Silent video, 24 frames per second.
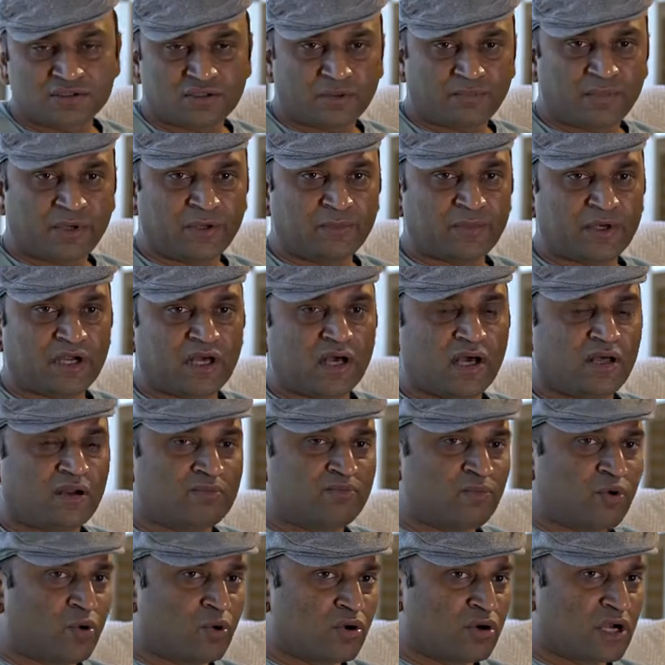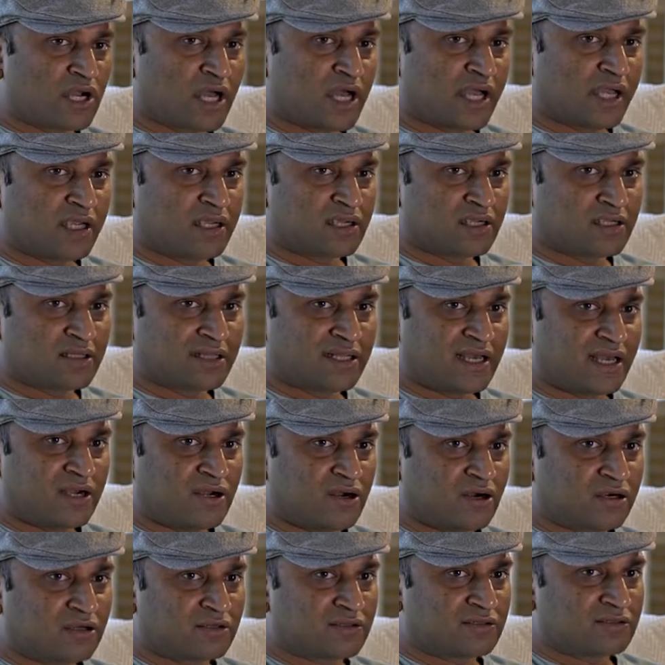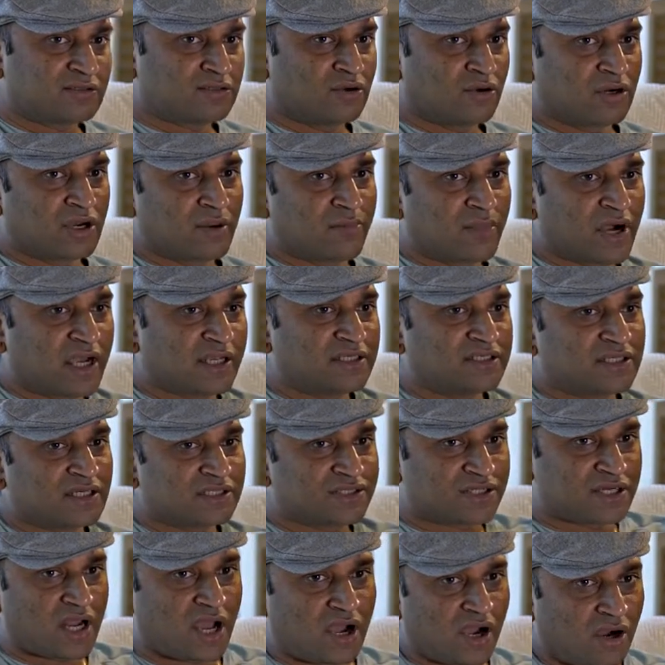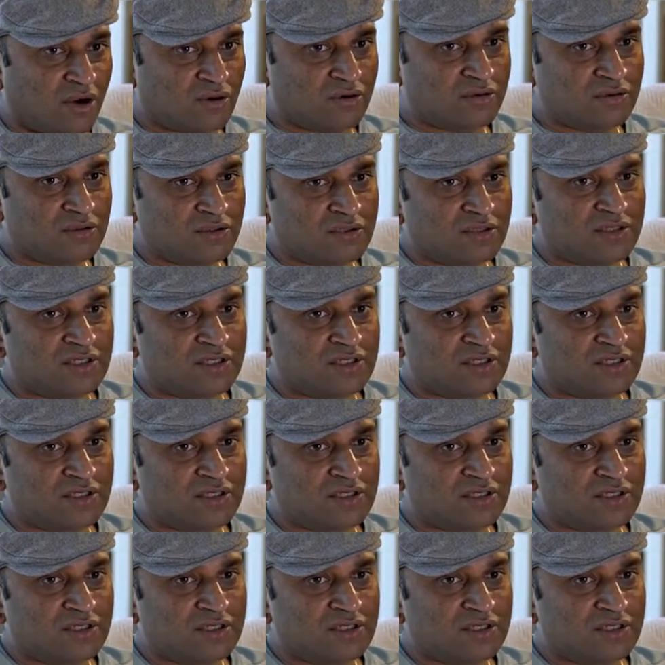So people are more like they are not gonna buy just now,